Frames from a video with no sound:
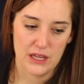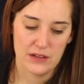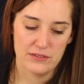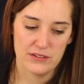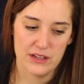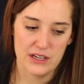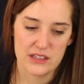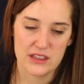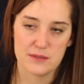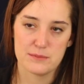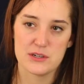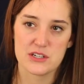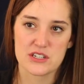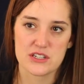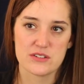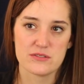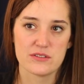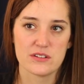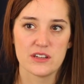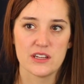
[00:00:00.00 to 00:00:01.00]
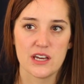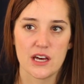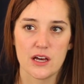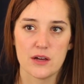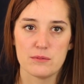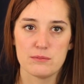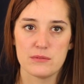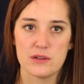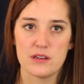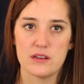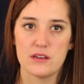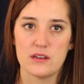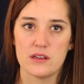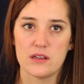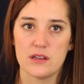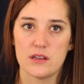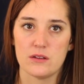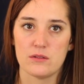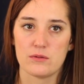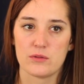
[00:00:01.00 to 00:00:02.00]
feel like the mission really helped
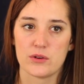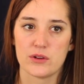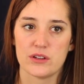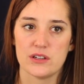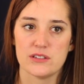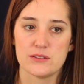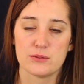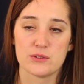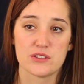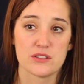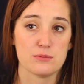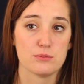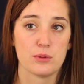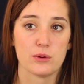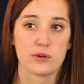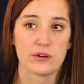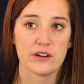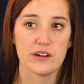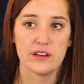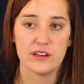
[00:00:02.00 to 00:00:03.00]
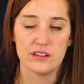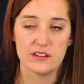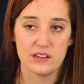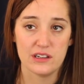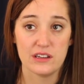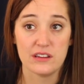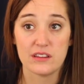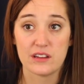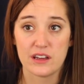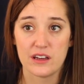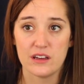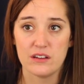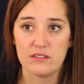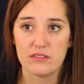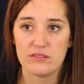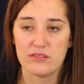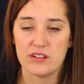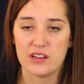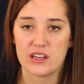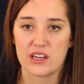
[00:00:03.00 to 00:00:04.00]
me realize what's important in
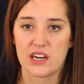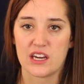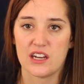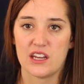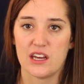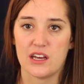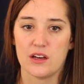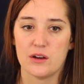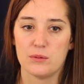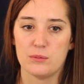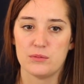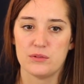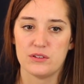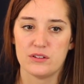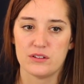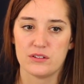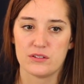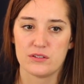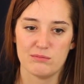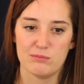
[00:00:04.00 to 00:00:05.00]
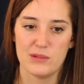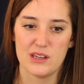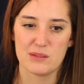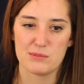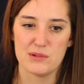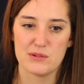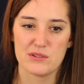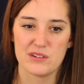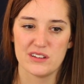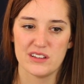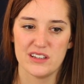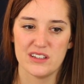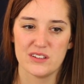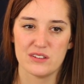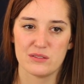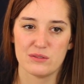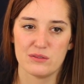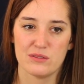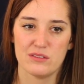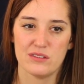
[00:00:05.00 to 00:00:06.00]
life. It kind of helped make me
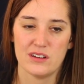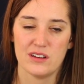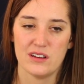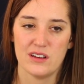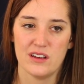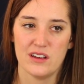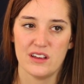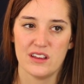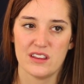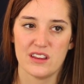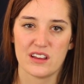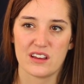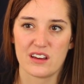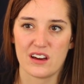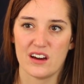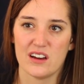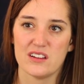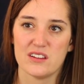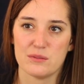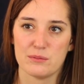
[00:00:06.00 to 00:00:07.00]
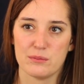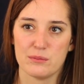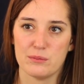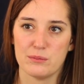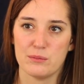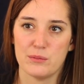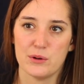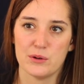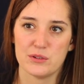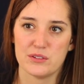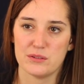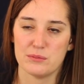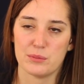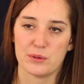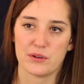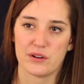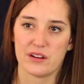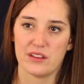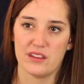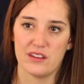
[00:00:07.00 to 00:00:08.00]
realize that God's most
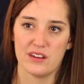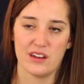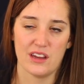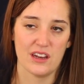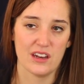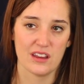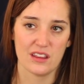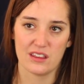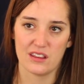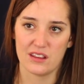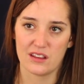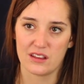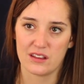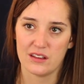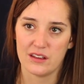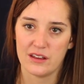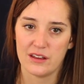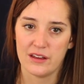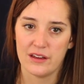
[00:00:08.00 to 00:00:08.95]
important than anything.